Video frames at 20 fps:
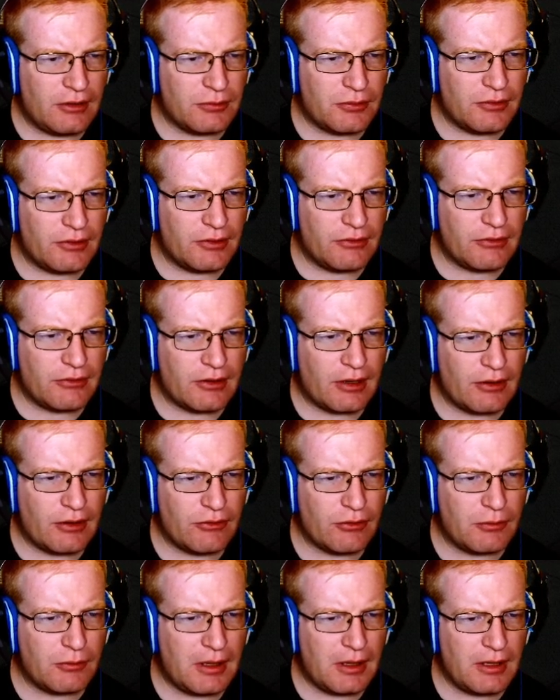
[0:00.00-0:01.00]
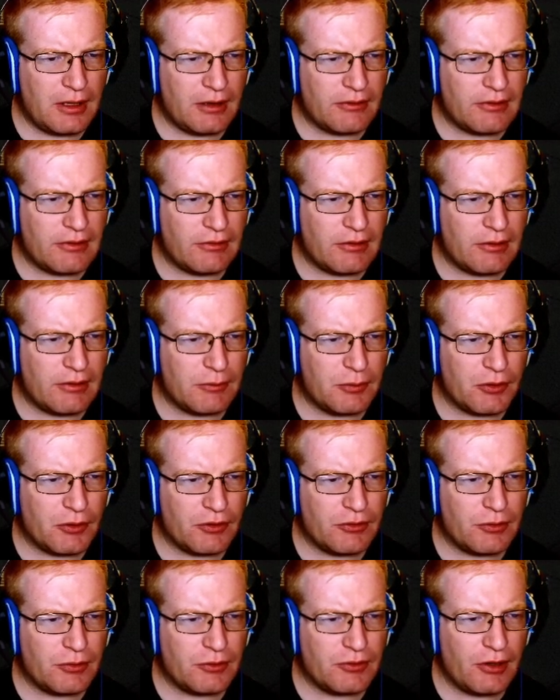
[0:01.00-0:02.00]
Prince Consort Manius have given birth
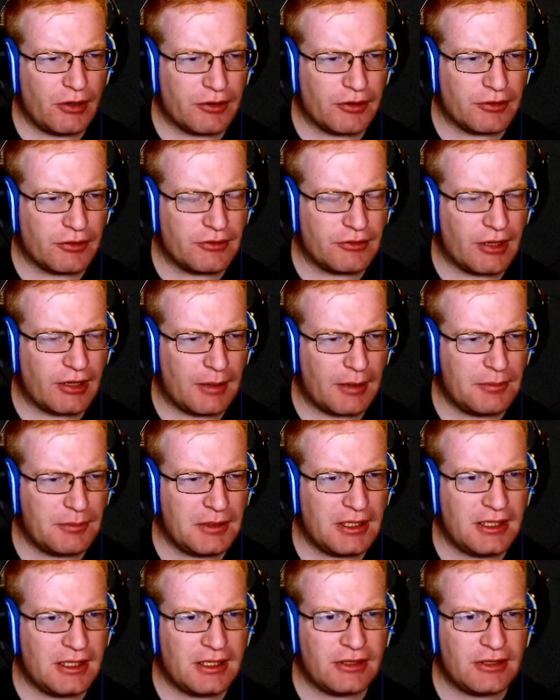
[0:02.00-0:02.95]
to a daughter, Tabni